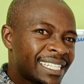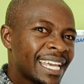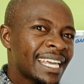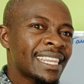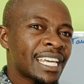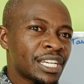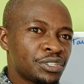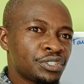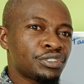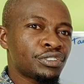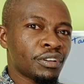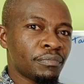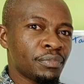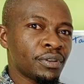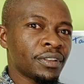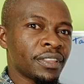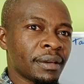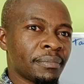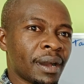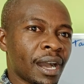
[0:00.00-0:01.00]
saying that you should not
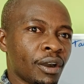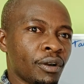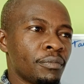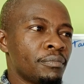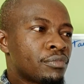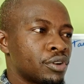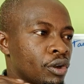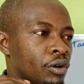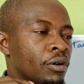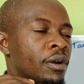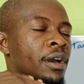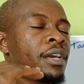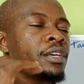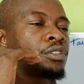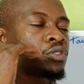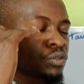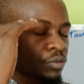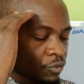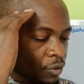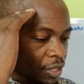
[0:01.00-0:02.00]
build them a home? No.
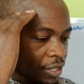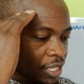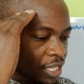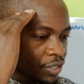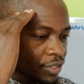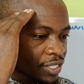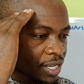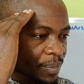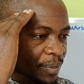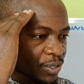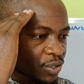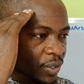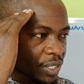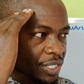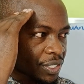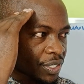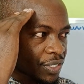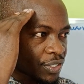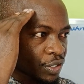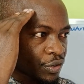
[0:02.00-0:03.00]
One thing you're supposed to
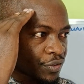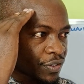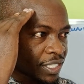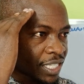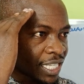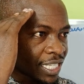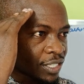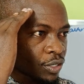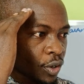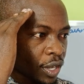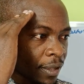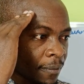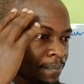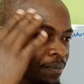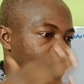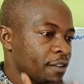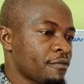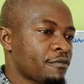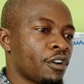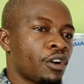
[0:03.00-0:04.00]
ask yourself is this. Okay,
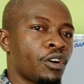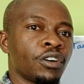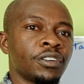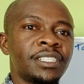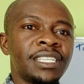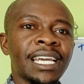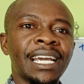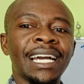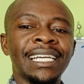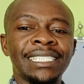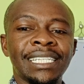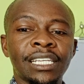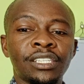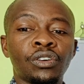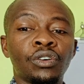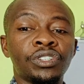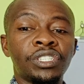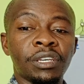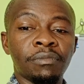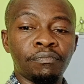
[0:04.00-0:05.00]
for God's sake, I just
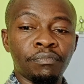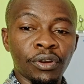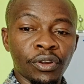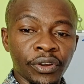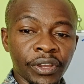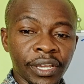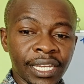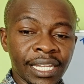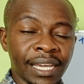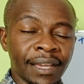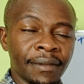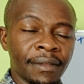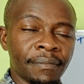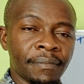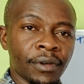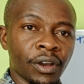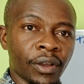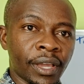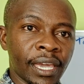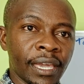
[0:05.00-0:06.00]
got employed.
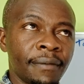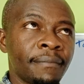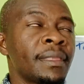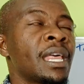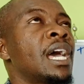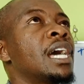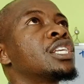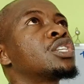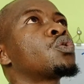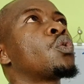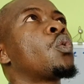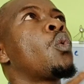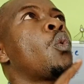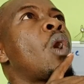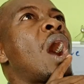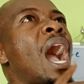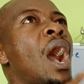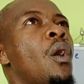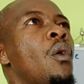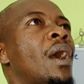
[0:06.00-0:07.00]
Okay, so
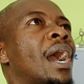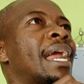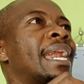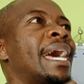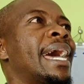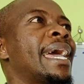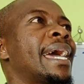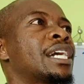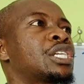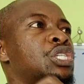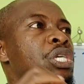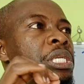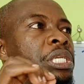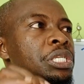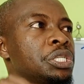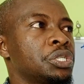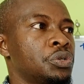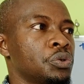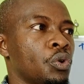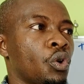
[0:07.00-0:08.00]
how can I
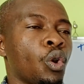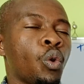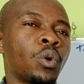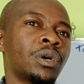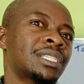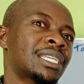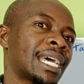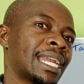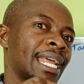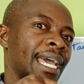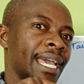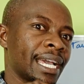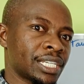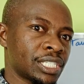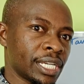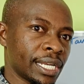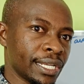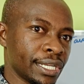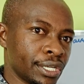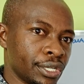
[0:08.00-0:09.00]
actually do, or what can I
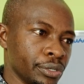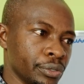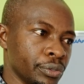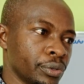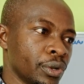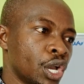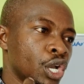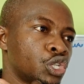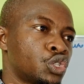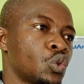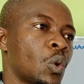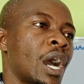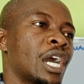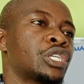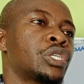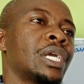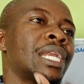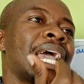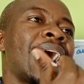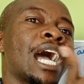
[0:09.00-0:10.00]
actually do to
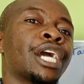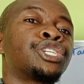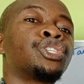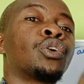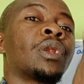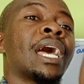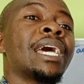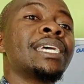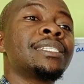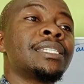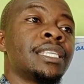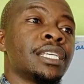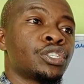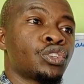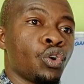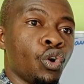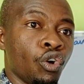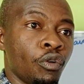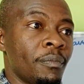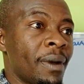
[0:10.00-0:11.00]
actually actualize this
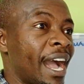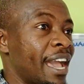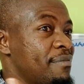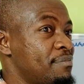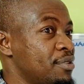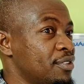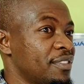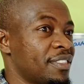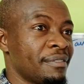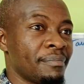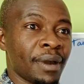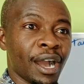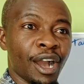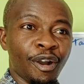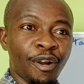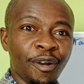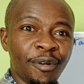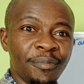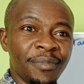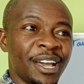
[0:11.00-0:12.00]
home? I build them a
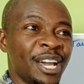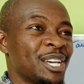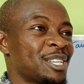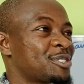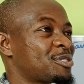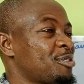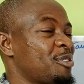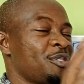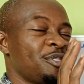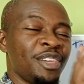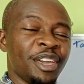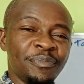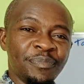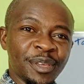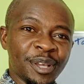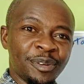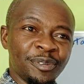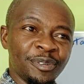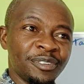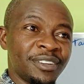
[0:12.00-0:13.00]
home, so they
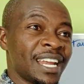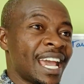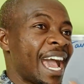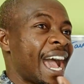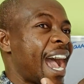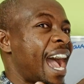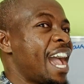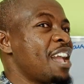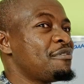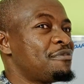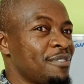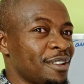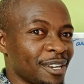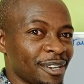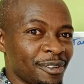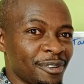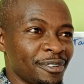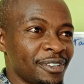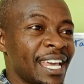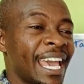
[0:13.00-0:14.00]
be good, I feel
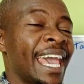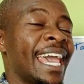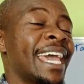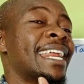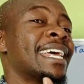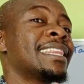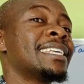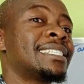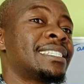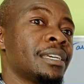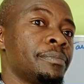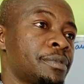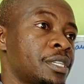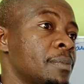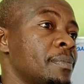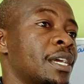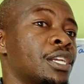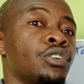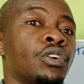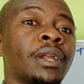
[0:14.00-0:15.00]
good, and at the same
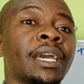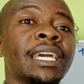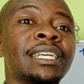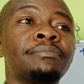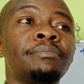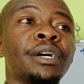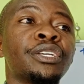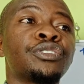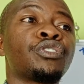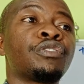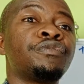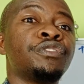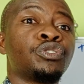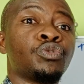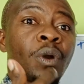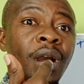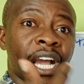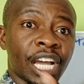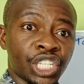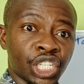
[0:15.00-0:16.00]
time, I don't get myself
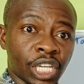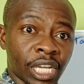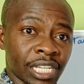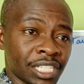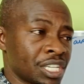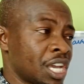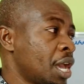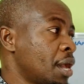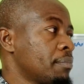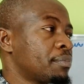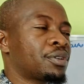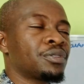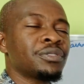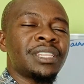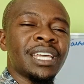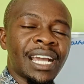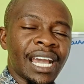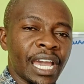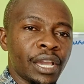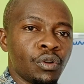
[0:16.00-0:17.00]
into a cash crunch. Because
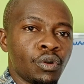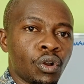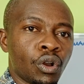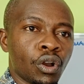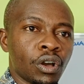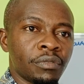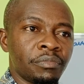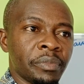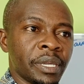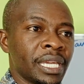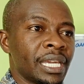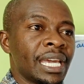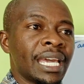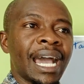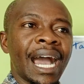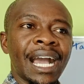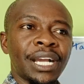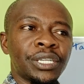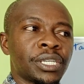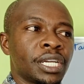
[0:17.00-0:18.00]
the guy who called me
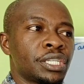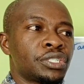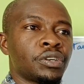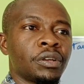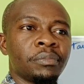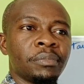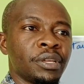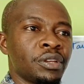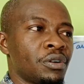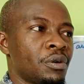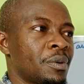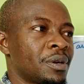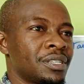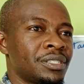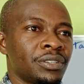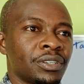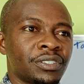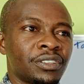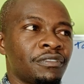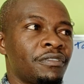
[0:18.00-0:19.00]
actually told me, you know
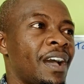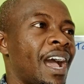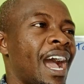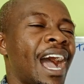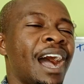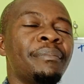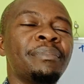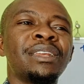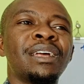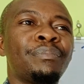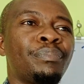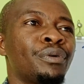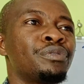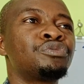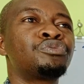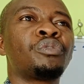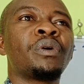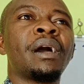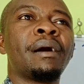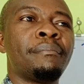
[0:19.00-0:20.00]
what, Joseph, I'm in a
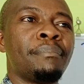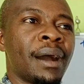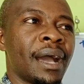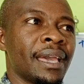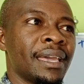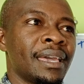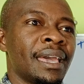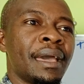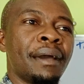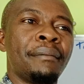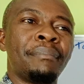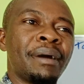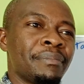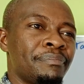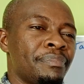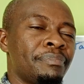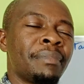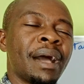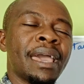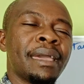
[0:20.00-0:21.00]
point whereby
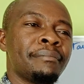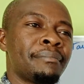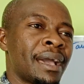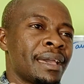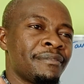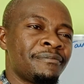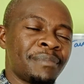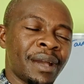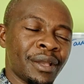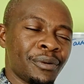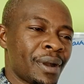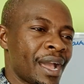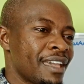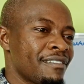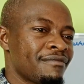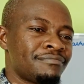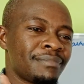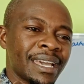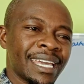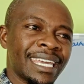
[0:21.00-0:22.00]
my
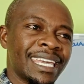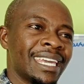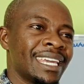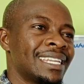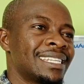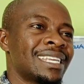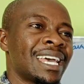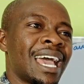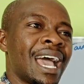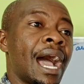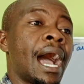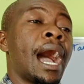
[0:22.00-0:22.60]
wife, my kids,